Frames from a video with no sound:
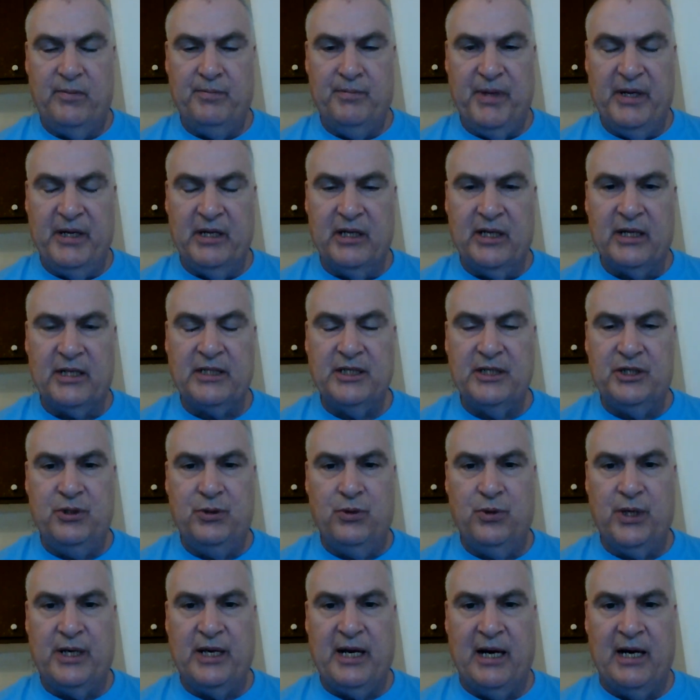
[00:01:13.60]
been elected
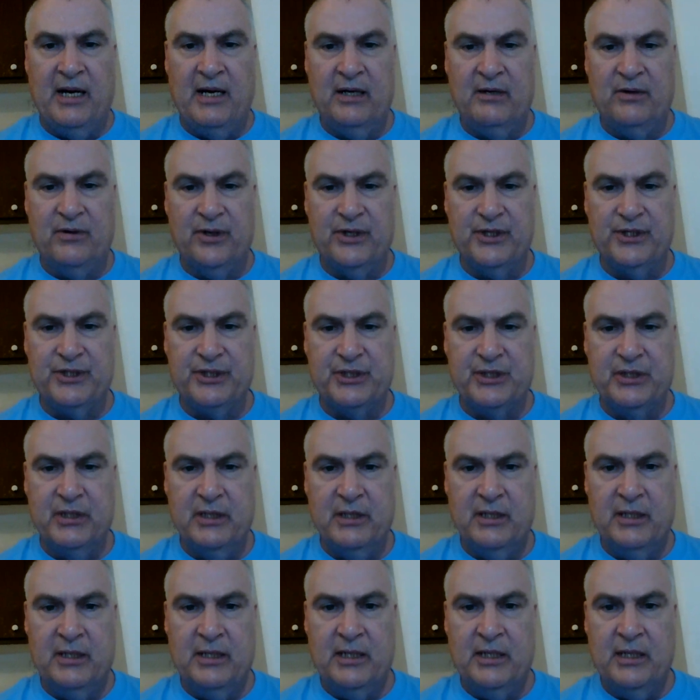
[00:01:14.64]
to a Congress,
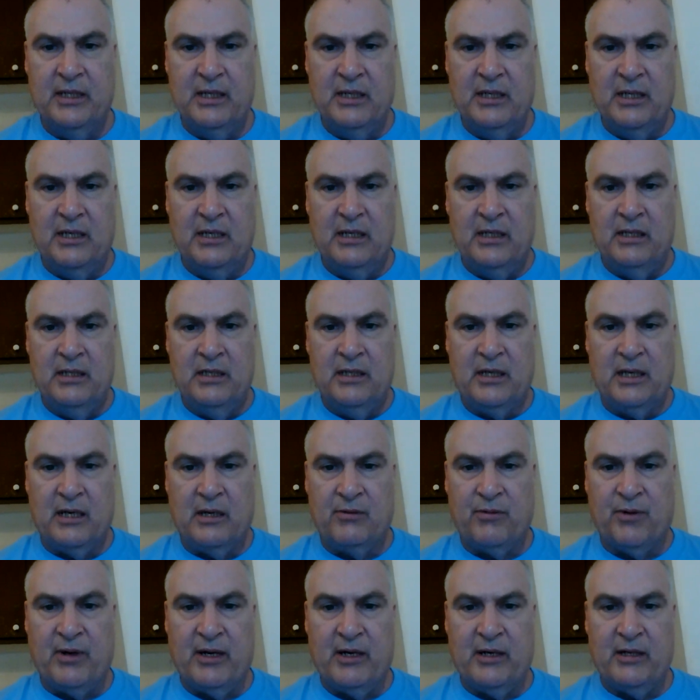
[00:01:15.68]

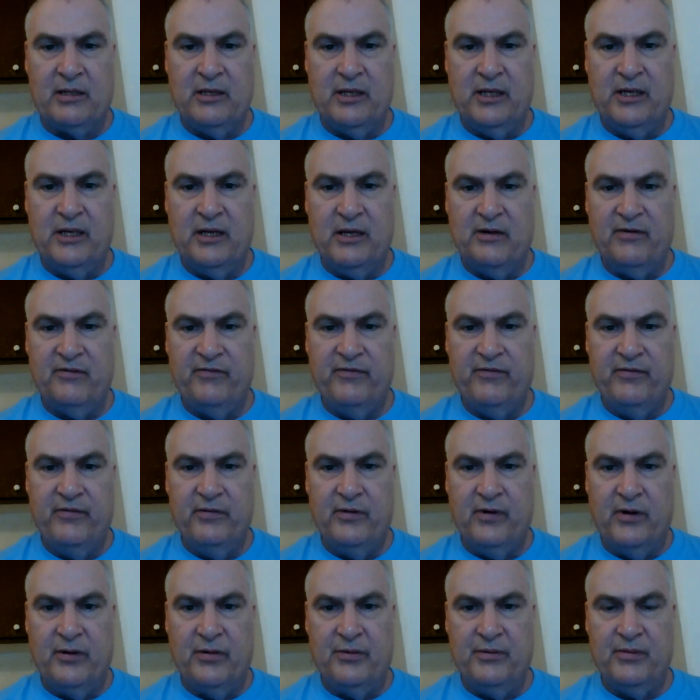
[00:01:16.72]
ironically enough,
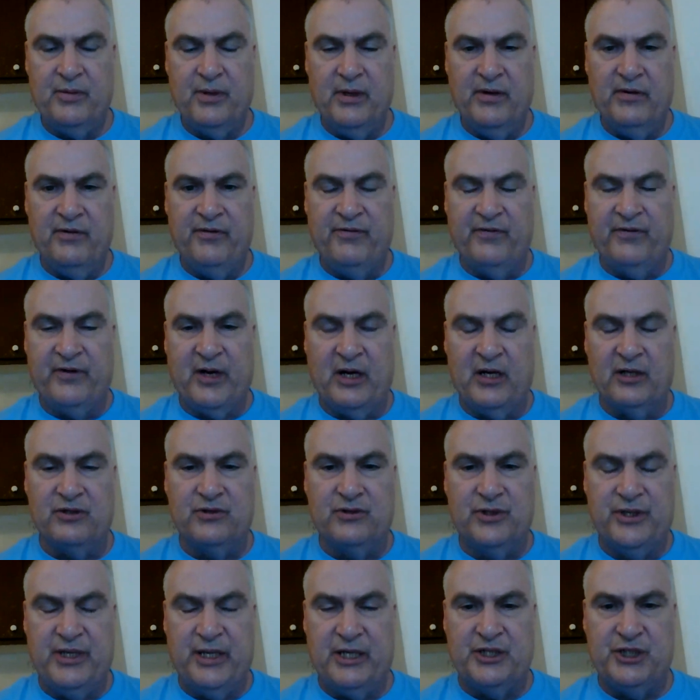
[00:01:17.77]
of a
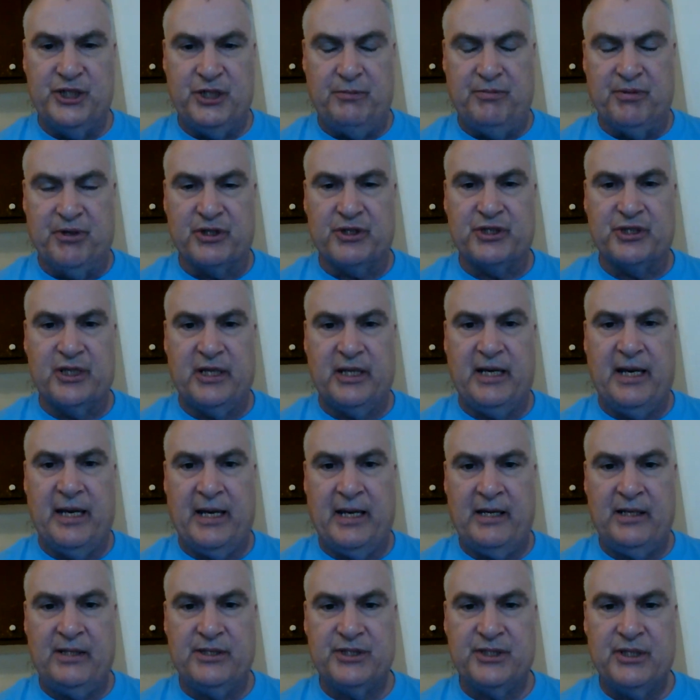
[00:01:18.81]
country that she personally
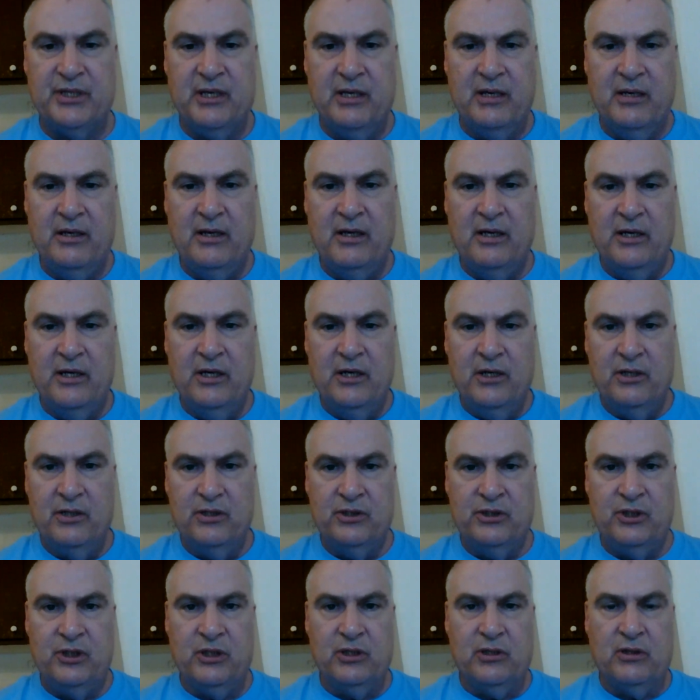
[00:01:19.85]
hates.
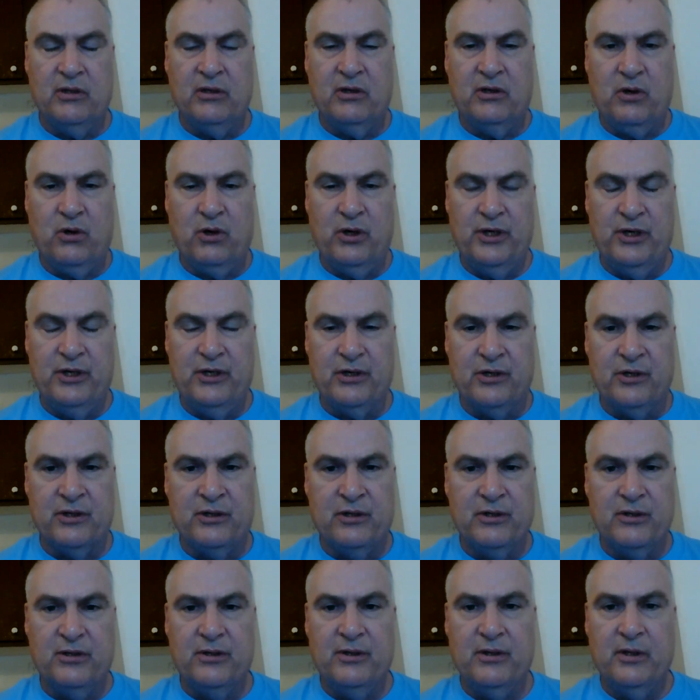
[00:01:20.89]
According to
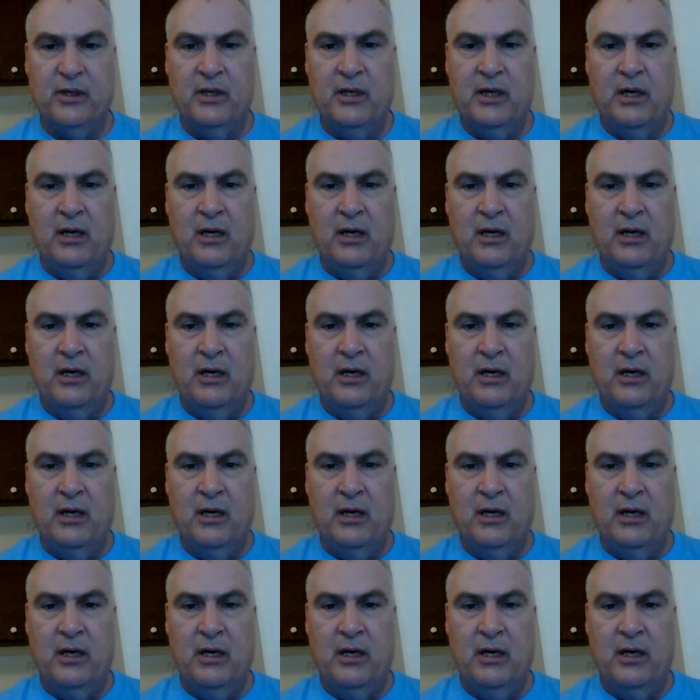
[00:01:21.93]
her,